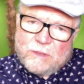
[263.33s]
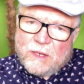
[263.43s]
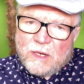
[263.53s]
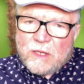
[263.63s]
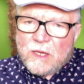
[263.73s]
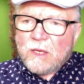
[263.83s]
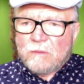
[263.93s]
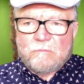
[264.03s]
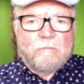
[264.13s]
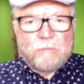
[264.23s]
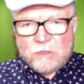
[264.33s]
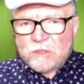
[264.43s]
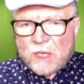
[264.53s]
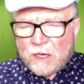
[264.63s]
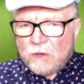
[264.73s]
And again, they're
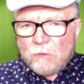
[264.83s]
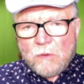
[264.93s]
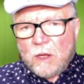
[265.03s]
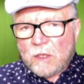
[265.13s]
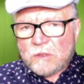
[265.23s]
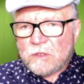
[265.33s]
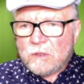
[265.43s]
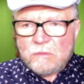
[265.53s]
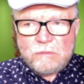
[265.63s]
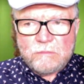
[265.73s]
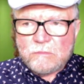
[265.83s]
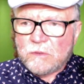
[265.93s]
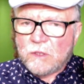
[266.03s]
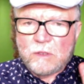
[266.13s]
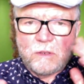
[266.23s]
standard horology.
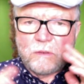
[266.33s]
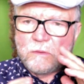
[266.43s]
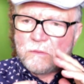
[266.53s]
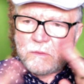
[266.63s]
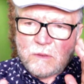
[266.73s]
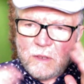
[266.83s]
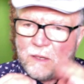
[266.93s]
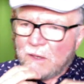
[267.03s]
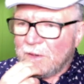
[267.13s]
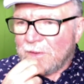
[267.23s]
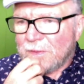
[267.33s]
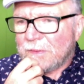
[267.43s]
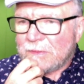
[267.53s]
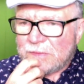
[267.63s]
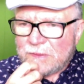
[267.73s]
They're,
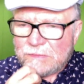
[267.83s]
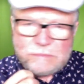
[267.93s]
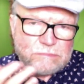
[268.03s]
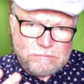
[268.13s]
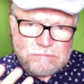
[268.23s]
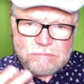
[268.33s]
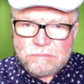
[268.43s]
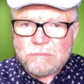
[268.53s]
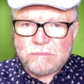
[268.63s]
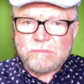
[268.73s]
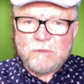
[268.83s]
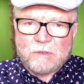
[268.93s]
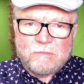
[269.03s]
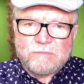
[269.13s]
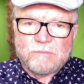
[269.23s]
you
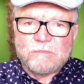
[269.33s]
know,